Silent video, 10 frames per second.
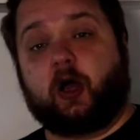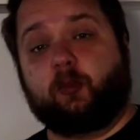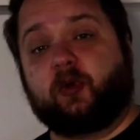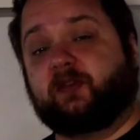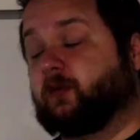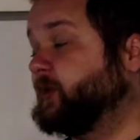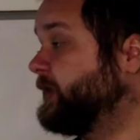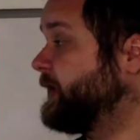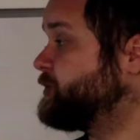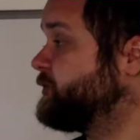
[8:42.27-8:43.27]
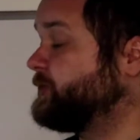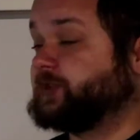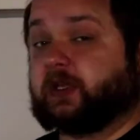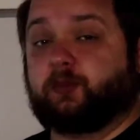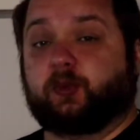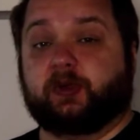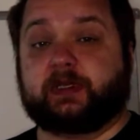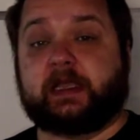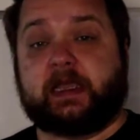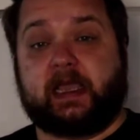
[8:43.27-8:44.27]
operate from an electrical standpoint.